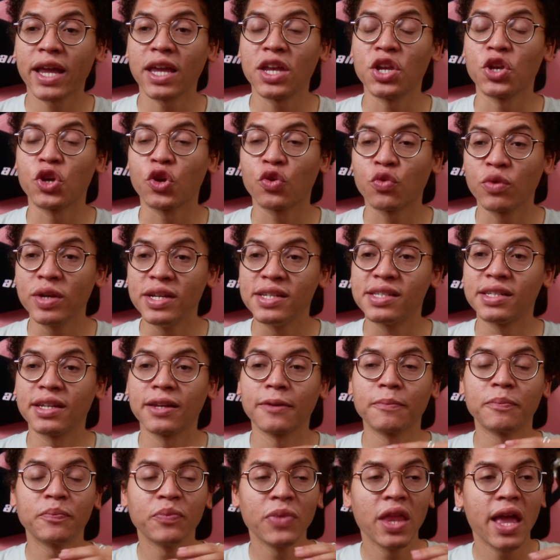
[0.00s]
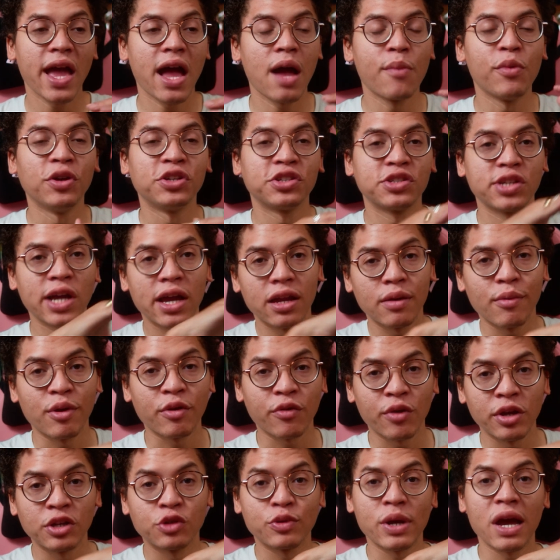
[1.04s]
increasing how much dynamic
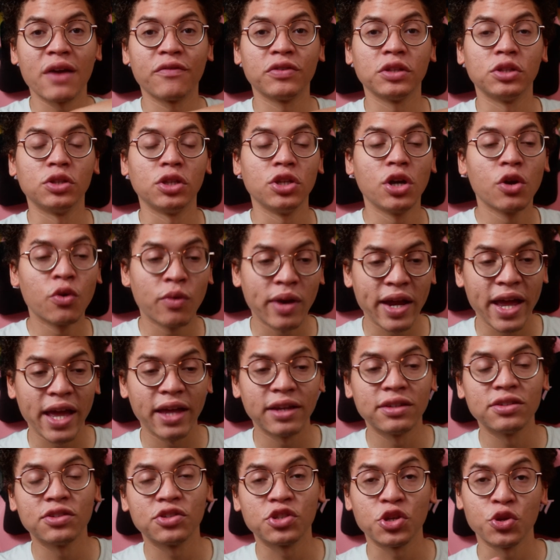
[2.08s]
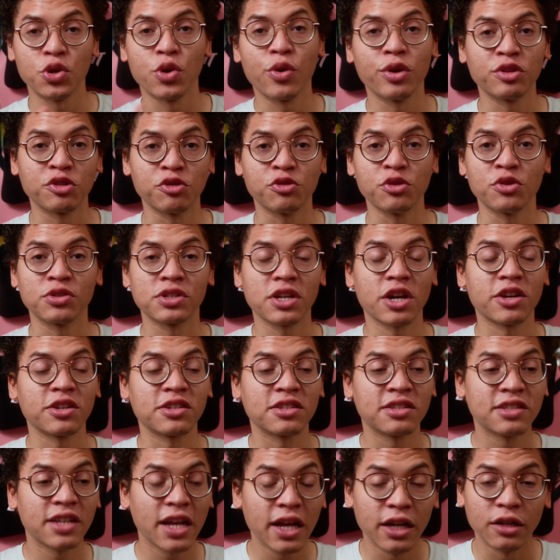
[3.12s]
range we have on the lower end to noise reduce
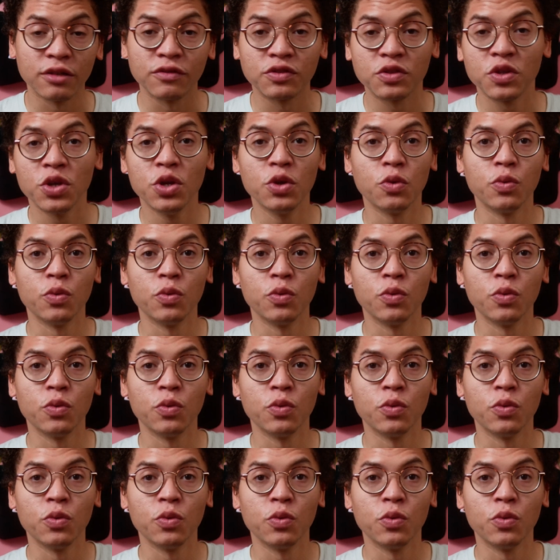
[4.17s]
ourselves,